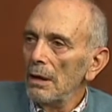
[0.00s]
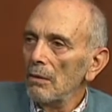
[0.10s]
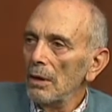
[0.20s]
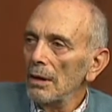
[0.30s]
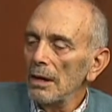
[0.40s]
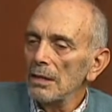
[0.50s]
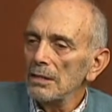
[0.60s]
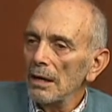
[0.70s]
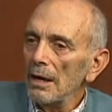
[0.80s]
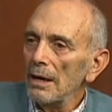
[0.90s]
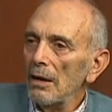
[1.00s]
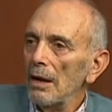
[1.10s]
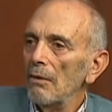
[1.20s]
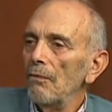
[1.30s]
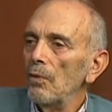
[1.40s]
Well, Harris said, "I
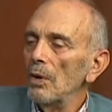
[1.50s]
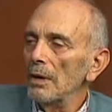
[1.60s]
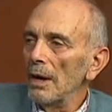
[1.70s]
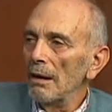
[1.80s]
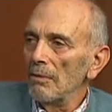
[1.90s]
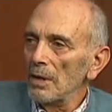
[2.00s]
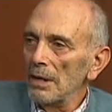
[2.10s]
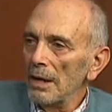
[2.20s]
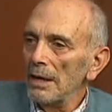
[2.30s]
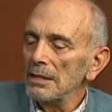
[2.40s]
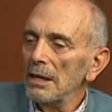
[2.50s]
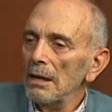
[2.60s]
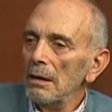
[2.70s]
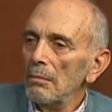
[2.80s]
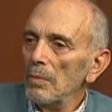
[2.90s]
can't afford to advertise."
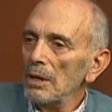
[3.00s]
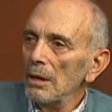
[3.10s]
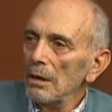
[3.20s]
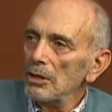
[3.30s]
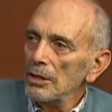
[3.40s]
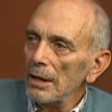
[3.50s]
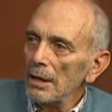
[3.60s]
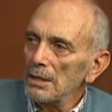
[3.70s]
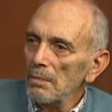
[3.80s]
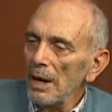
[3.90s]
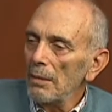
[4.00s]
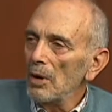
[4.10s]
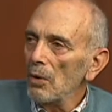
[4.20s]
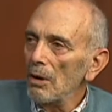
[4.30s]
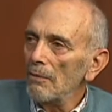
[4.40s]
But Childs made him
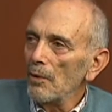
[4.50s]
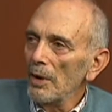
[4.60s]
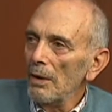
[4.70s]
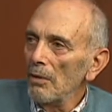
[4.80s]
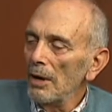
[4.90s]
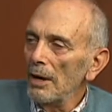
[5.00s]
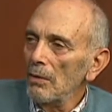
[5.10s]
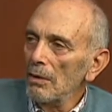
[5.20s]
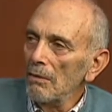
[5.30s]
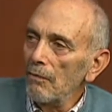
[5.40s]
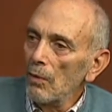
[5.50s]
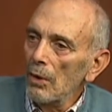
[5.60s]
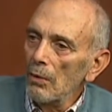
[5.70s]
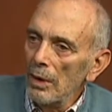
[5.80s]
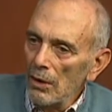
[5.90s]
an offer he really couldn't
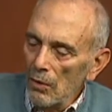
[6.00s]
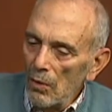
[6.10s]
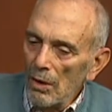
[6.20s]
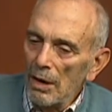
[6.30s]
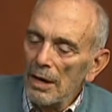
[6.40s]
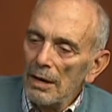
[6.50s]
afford to ignore.